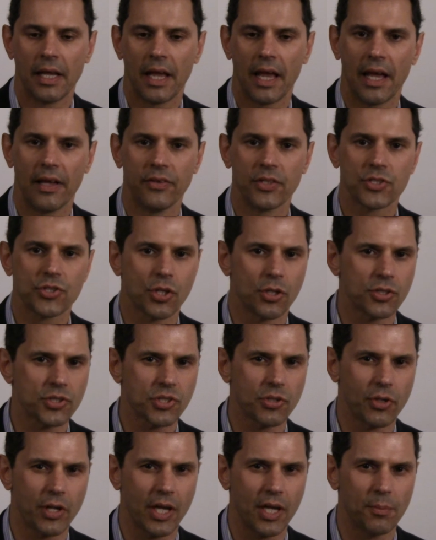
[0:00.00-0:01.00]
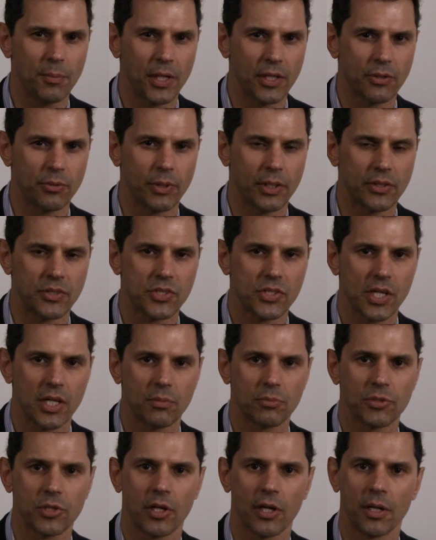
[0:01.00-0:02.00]
And this also came out around the
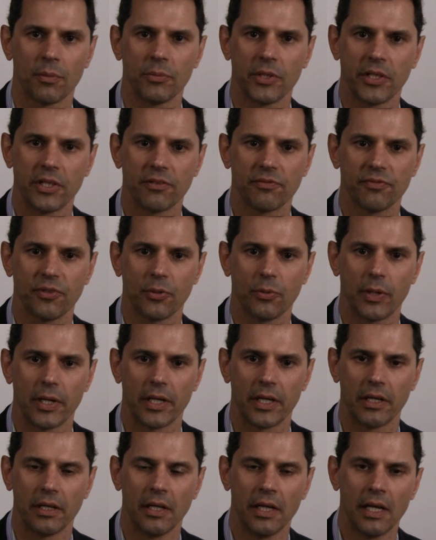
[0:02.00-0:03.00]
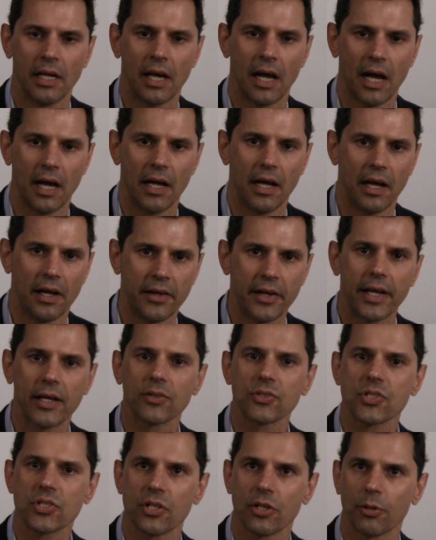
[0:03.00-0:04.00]
same time that InfoWay
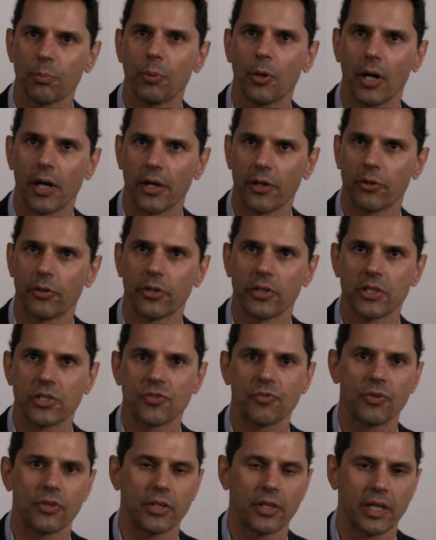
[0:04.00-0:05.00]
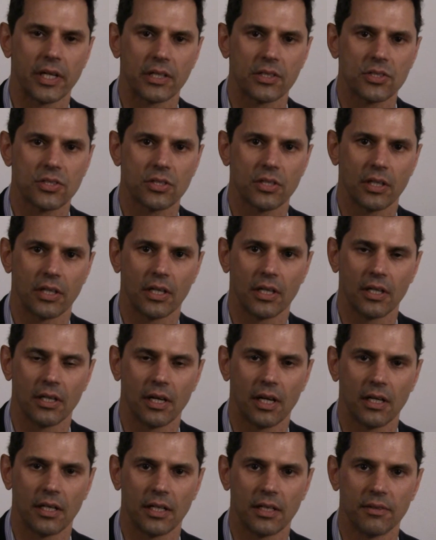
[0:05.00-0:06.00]
announced their priorities for the next
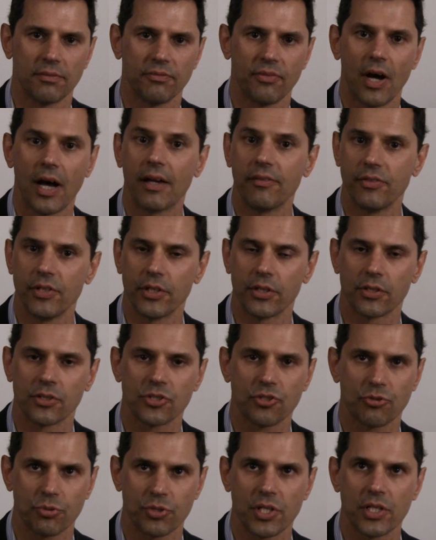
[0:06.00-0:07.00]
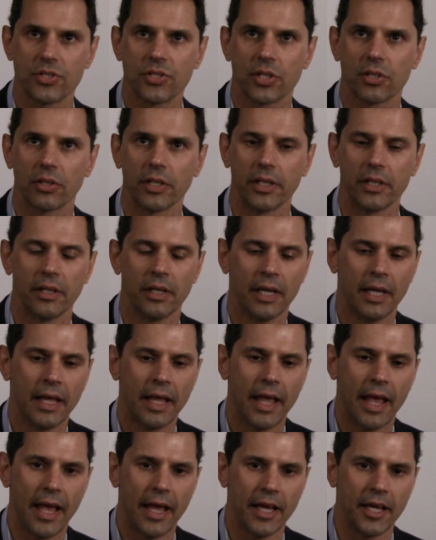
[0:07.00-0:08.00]
5 years strategically,
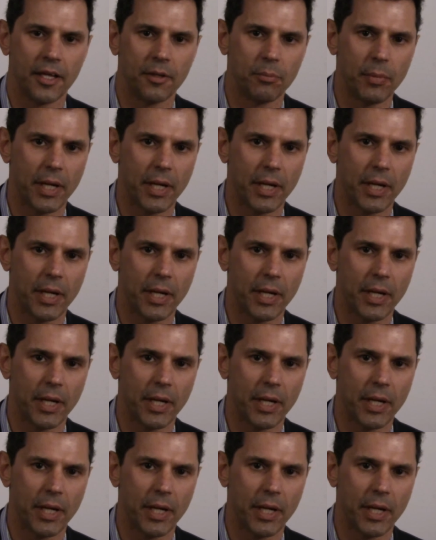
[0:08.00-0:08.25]
and